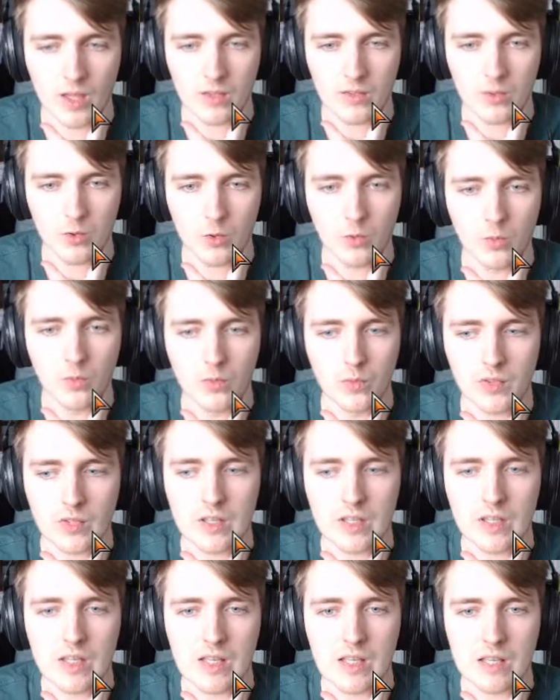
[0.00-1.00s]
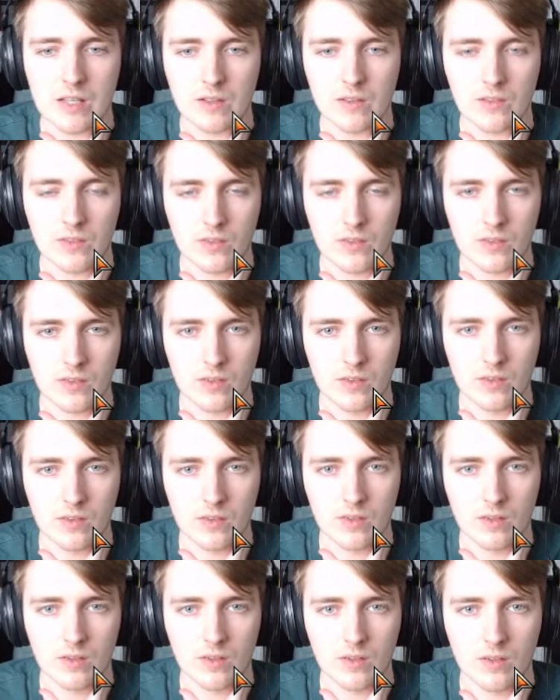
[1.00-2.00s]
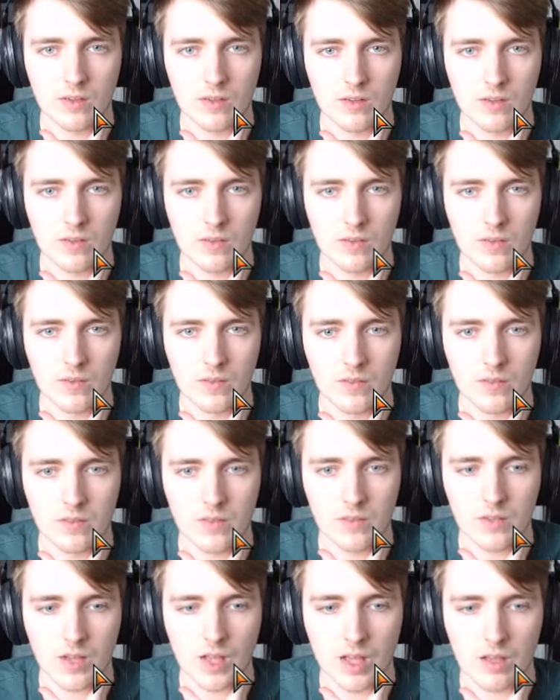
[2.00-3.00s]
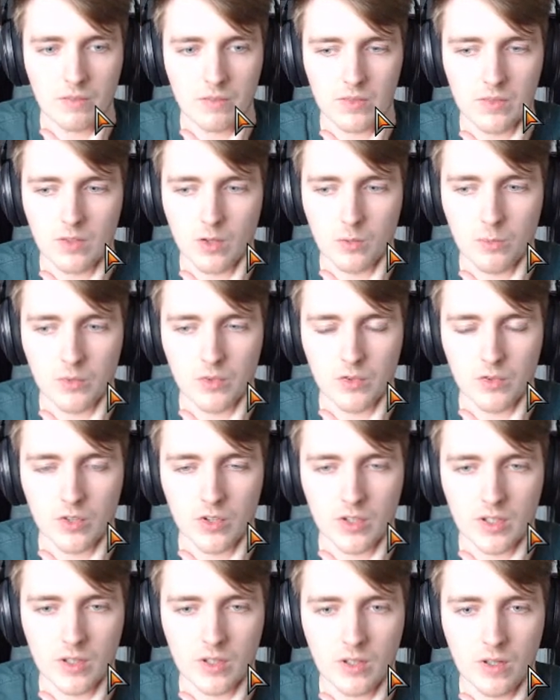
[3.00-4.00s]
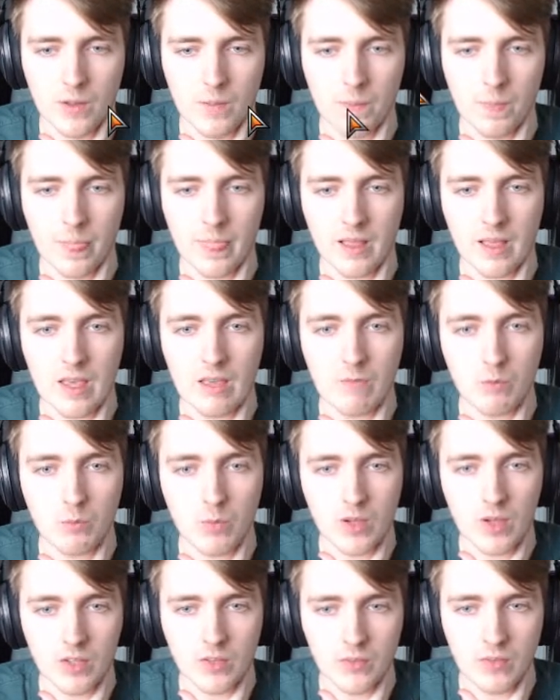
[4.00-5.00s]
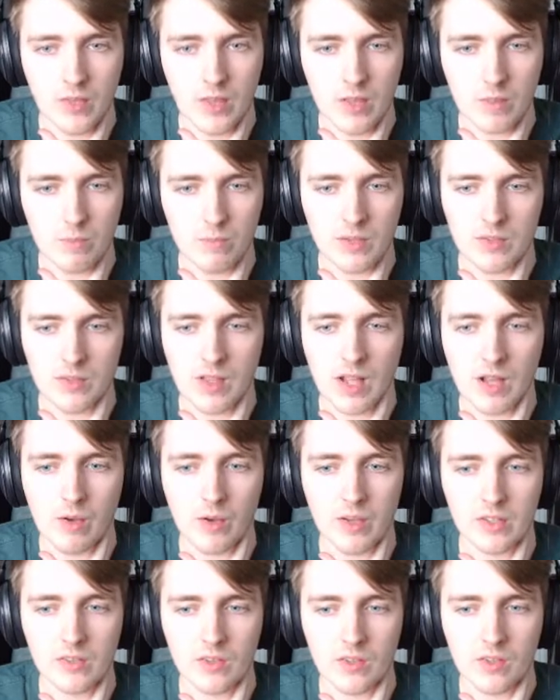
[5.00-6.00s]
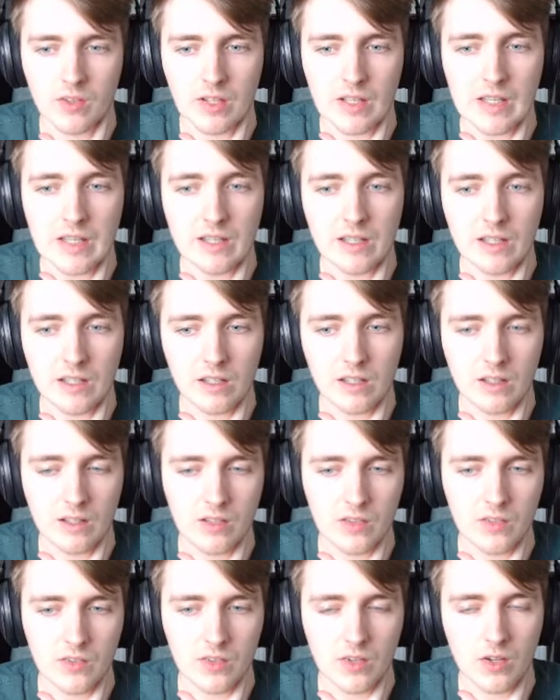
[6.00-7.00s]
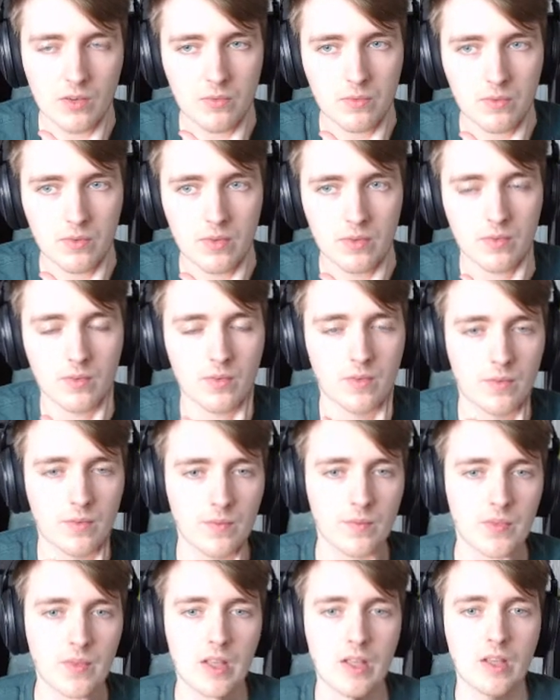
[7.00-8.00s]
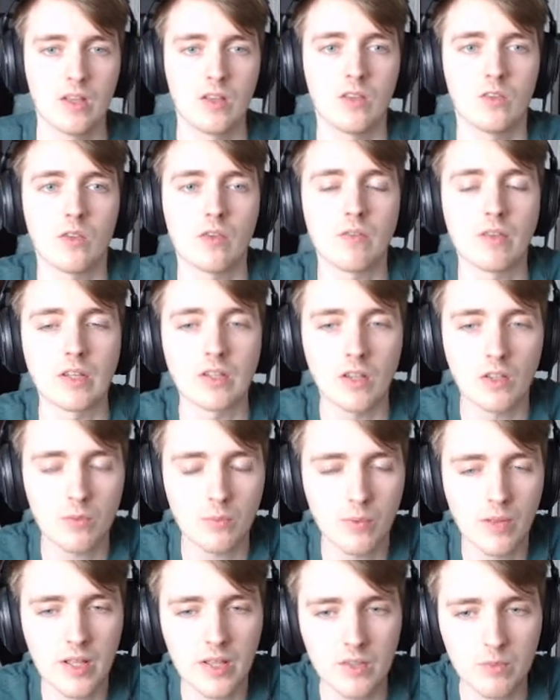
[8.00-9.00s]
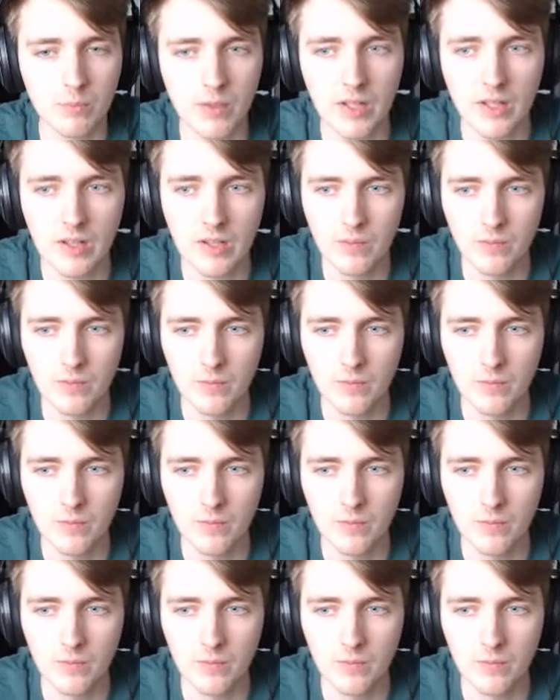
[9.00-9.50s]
tools it needs to have the double strike. Even worse for him is now I can start eating his stuff. So if he does play a spell,